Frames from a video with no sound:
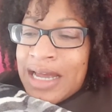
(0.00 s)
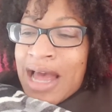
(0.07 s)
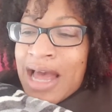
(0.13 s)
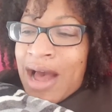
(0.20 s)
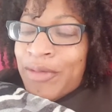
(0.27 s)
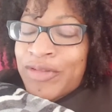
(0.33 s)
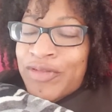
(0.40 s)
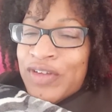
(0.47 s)

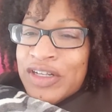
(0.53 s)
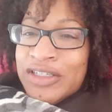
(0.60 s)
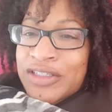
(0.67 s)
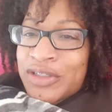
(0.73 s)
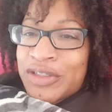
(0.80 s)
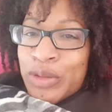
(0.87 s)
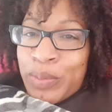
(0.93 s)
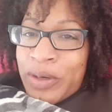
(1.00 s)
I was feeling
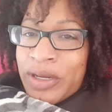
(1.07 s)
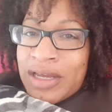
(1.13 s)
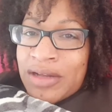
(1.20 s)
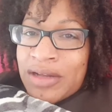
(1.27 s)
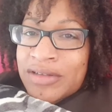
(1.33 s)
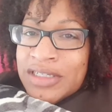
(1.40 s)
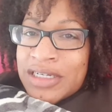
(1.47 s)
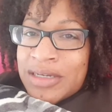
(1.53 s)
super
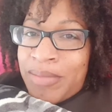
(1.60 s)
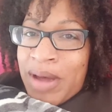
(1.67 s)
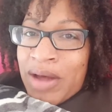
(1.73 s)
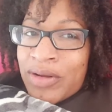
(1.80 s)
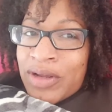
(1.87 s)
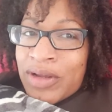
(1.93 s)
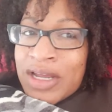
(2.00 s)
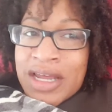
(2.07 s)
guilty
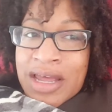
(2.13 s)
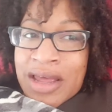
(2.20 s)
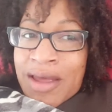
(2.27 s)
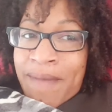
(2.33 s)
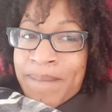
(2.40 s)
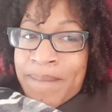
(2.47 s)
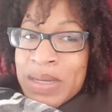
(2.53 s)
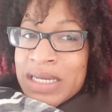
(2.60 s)
about
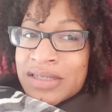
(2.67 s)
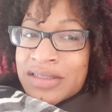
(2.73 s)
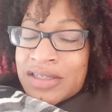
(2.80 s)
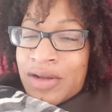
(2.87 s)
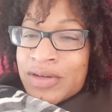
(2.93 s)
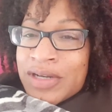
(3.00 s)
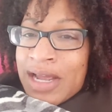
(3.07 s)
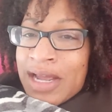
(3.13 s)
being
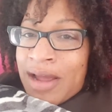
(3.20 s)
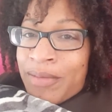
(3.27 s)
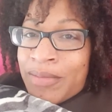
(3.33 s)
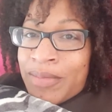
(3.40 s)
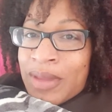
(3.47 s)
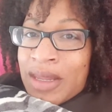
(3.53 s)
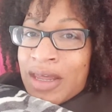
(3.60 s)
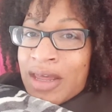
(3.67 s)
so
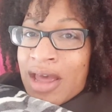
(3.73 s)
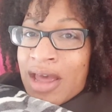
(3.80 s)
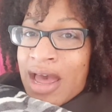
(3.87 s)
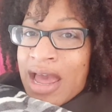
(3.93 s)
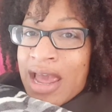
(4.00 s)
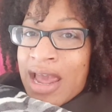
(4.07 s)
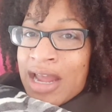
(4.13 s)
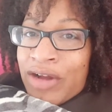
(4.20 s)
damn
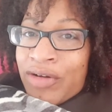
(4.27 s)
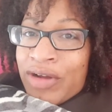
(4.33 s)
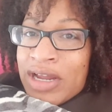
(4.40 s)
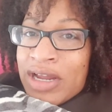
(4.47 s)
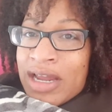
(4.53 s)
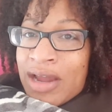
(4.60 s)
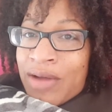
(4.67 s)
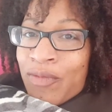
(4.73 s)

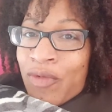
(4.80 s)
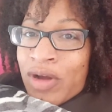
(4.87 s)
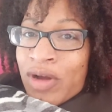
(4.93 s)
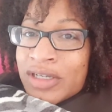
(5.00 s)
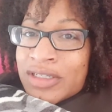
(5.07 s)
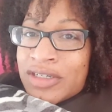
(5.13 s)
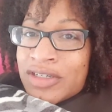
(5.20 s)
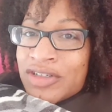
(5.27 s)
angry and
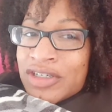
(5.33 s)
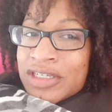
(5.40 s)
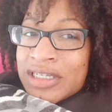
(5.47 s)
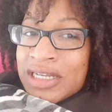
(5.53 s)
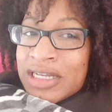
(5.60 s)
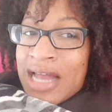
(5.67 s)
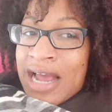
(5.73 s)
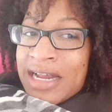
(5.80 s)
wanting to just
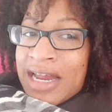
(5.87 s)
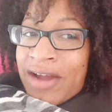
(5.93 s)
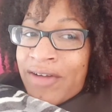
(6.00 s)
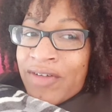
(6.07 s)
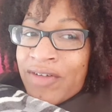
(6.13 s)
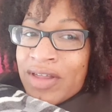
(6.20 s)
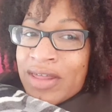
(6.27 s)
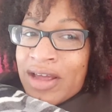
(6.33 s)
light
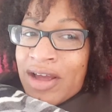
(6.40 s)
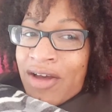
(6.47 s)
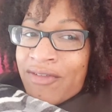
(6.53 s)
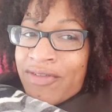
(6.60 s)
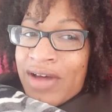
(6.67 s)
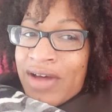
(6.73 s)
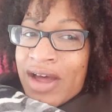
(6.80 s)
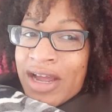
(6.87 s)
everything on
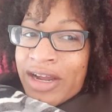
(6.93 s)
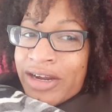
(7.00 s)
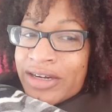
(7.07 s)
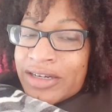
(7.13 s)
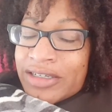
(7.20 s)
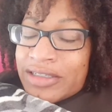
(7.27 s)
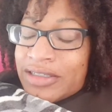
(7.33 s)
fire.